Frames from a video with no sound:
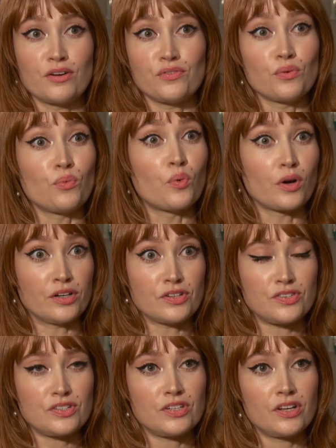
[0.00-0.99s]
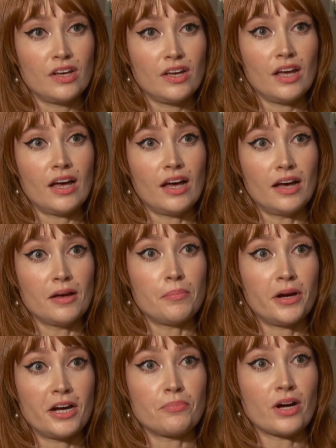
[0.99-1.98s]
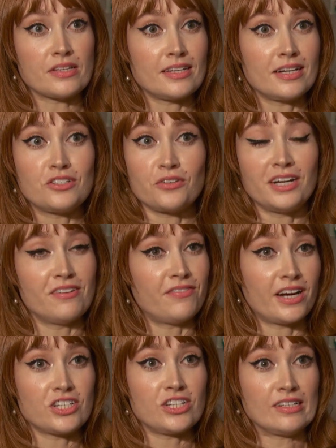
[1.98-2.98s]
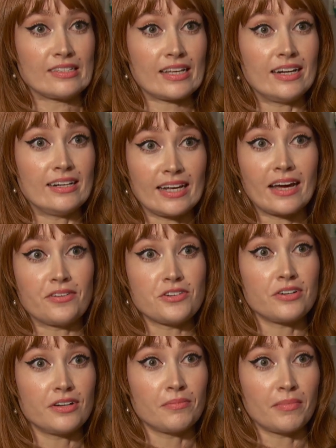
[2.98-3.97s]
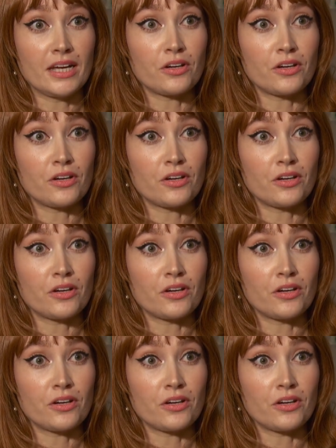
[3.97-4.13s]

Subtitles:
of the worst periprosthetic joint infections I'd encountered in my